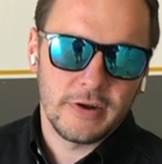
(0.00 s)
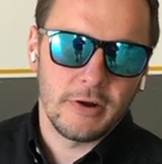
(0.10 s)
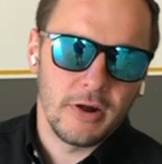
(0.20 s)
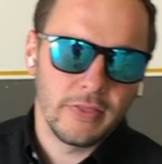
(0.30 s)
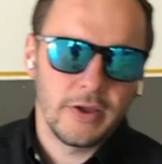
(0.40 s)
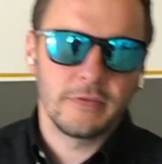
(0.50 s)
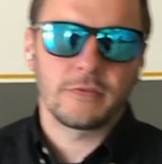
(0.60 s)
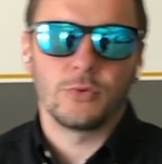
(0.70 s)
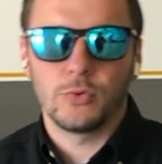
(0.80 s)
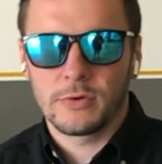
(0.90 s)
our online
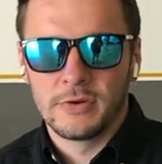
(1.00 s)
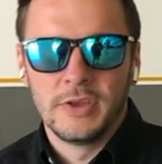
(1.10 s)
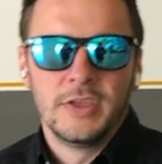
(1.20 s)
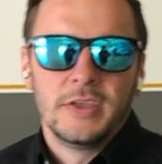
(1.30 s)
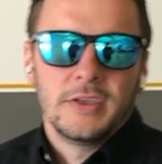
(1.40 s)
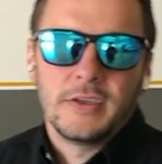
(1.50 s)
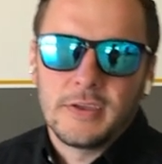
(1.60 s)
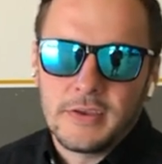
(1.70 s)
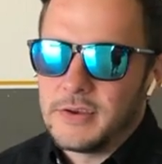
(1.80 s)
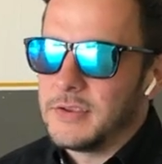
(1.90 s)
store.
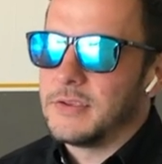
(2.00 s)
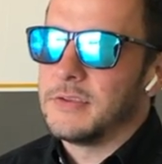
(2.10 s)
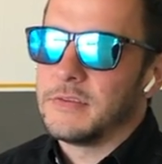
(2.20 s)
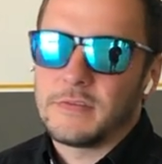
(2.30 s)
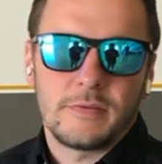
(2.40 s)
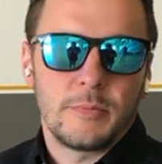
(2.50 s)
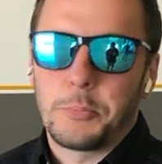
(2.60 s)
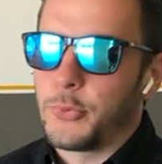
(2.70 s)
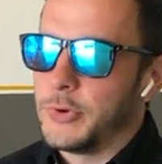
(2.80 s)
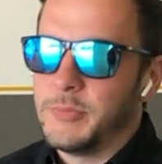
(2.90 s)
It is
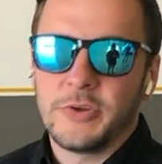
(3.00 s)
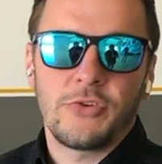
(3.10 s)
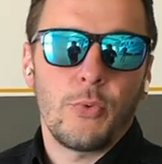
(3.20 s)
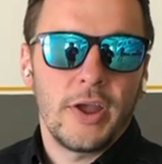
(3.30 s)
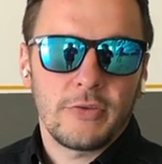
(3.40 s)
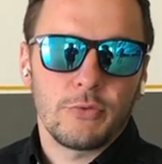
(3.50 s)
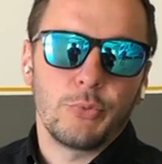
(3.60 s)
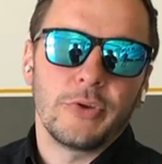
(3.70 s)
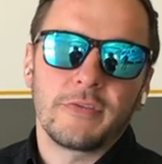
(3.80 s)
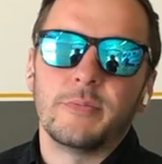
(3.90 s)
pretty much a wax
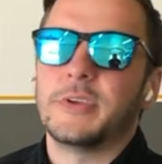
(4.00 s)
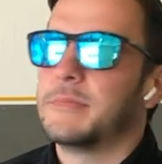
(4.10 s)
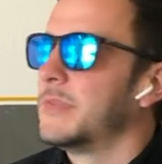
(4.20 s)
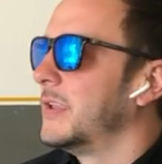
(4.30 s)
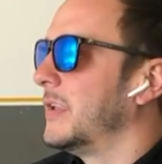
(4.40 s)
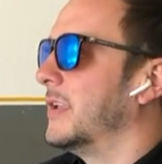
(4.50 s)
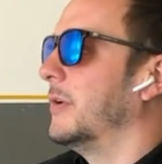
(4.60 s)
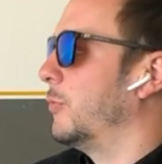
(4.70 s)
replacement. It